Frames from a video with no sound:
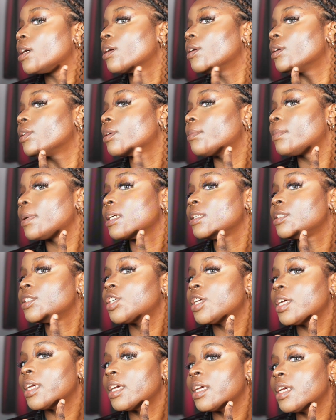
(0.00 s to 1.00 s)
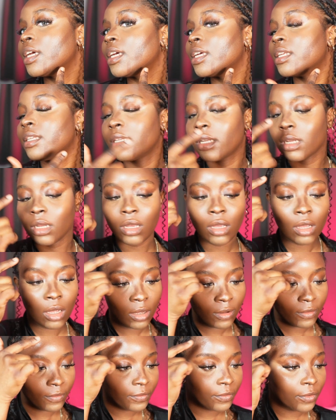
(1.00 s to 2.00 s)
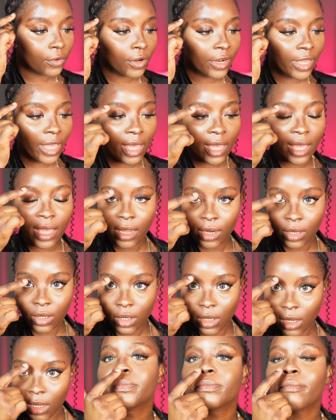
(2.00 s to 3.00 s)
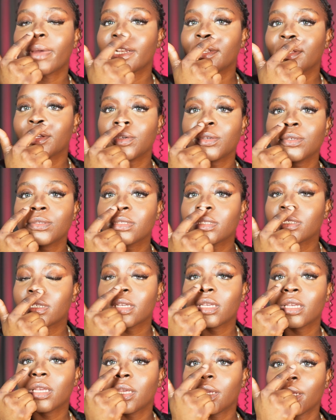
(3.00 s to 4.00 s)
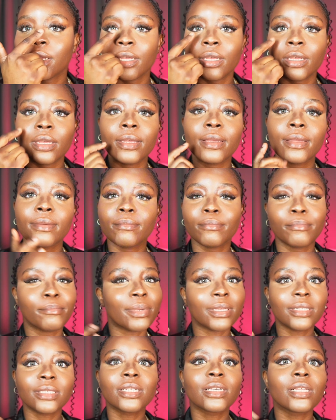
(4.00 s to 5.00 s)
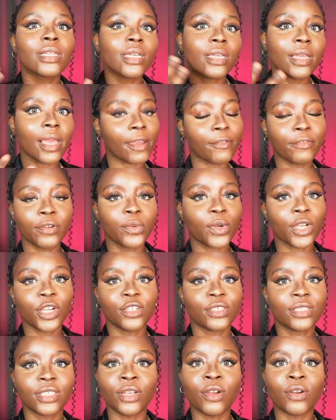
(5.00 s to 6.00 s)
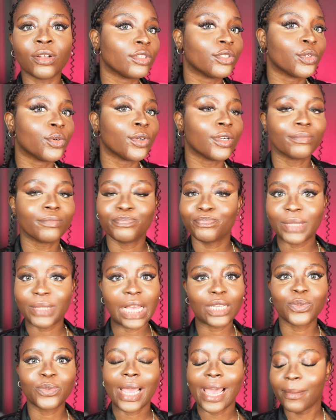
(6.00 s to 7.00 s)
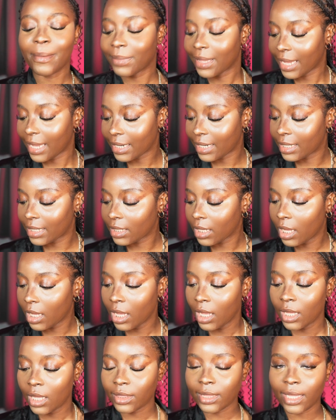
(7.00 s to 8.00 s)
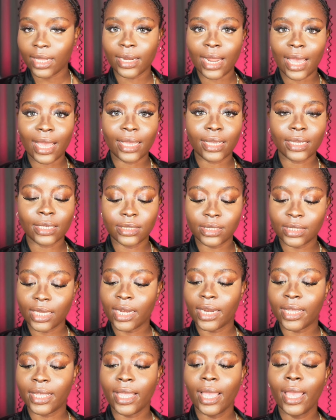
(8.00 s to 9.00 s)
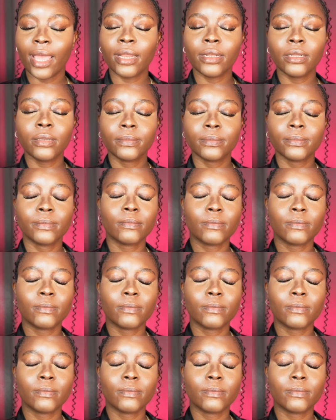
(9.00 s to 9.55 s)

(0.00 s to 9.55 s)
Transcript: under my chin, forehead, my nose. Basically everywhere you see contour, that's where I applied it. Then I set again.